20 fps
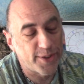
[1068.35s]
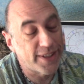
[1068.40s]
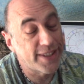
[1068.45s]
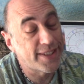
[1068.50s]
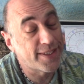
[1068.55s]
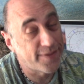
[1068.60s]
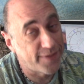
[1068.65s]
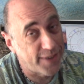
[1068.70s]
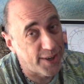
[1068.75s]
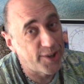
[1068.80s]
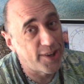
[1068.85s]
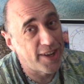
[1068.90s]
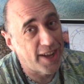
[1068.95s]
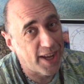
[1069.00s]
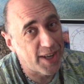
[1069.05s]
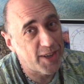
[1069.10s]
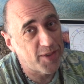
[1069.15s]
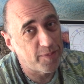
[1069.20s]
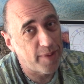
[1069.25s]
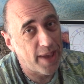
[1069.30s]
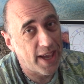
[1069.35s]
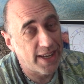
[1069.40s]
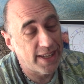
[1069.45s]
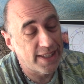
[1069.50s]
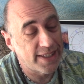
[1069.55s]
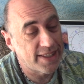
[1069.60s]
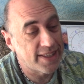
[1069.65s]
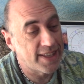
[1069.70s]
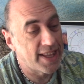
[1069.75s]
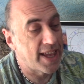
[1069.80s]
It's very out of
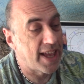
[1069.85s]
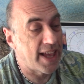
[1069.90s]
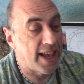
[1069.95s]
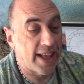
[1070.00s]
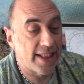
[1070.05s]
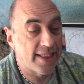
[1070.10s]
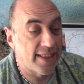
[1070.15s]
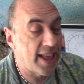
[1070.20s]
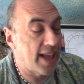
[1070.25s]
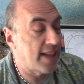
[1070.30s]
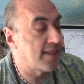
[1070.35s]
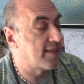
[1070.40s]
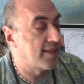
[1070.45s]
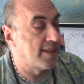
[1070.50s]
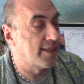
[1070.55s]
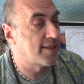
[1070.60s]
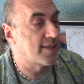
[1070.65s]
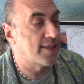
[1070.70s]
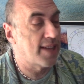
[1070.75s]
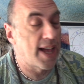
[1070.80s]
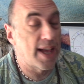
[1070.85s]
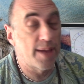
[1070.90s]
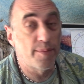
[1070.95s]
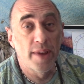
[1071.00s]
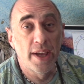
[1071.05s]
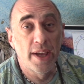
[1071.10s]
balance there. At this time